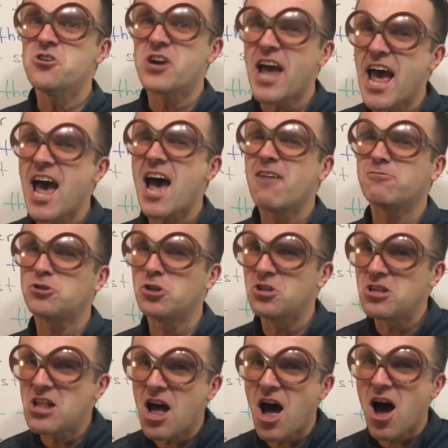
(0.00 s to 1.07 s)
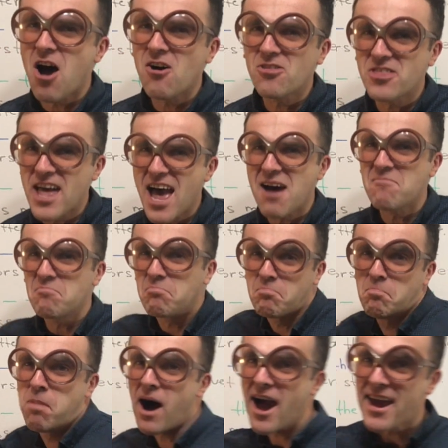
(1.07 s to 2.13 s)
have to know
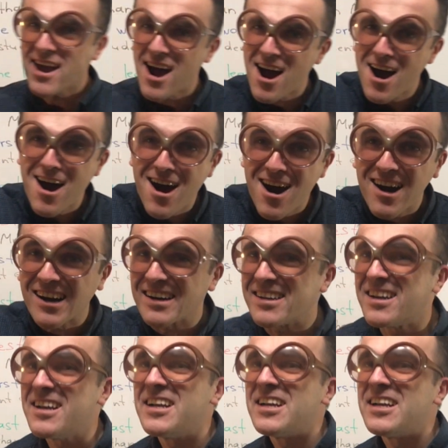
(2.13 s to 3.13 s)
them by heart.